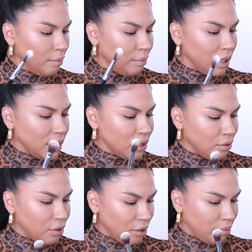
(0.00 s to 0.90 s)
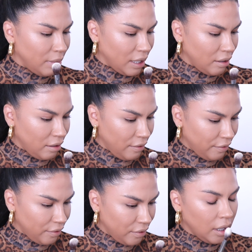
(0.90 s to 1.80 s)
Please don't turn back off.
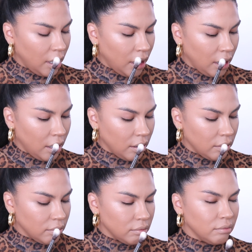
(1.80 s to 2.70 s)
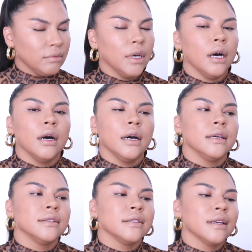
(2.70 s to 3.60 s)
Oh,
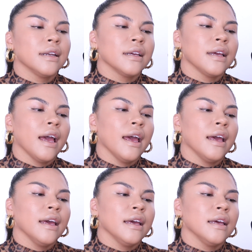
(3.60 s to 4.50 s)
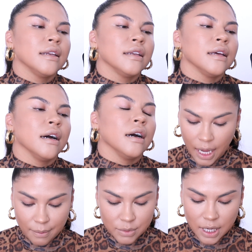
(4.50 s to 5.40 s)
it did it again.
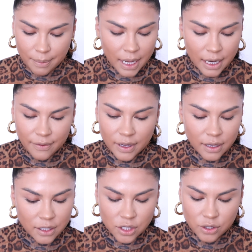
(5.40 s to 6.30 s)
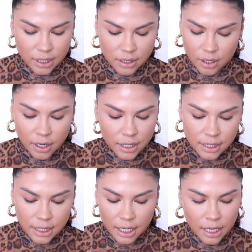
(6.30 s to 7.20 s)
I'm not even gonna stress,
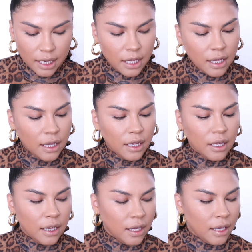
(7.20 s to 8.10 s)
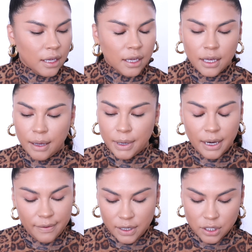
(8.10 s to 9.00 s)
honestly. I'm not
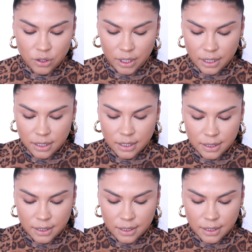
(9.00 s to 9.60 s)
even gonna stress.